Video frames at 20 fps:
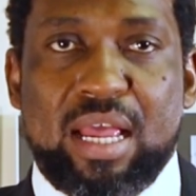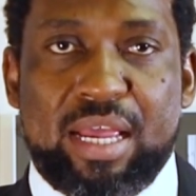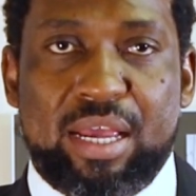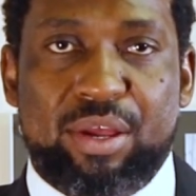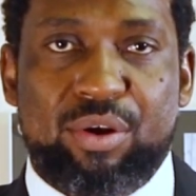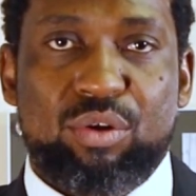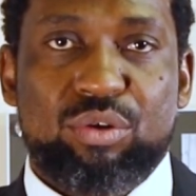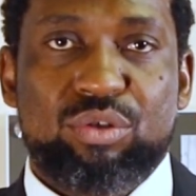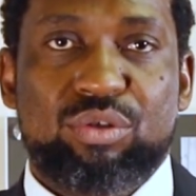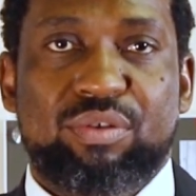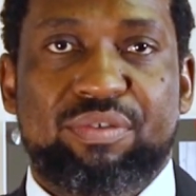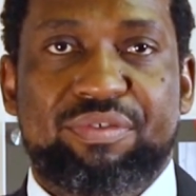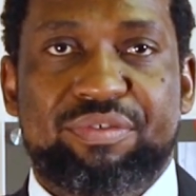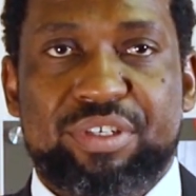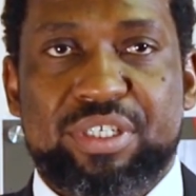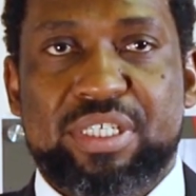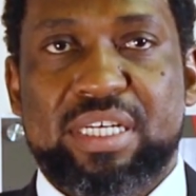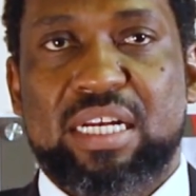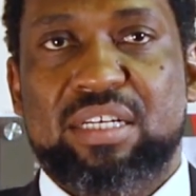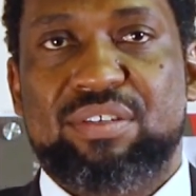and also
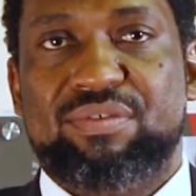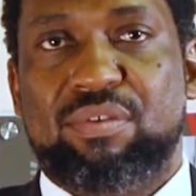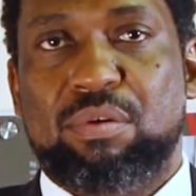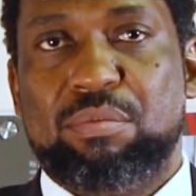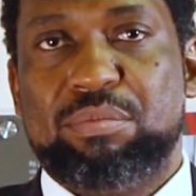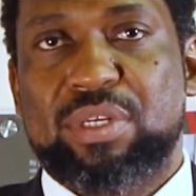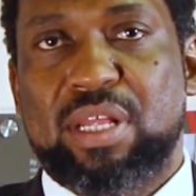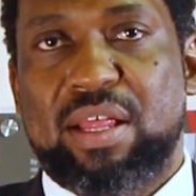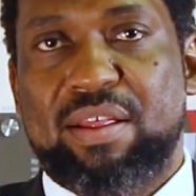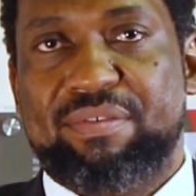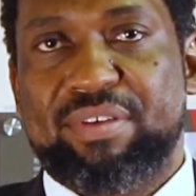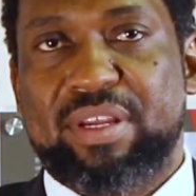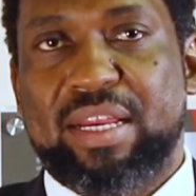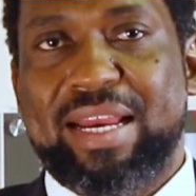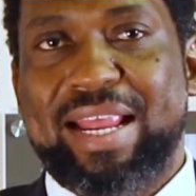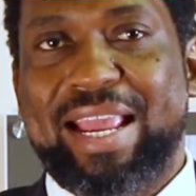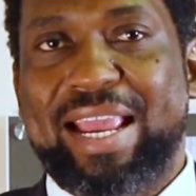officials from South African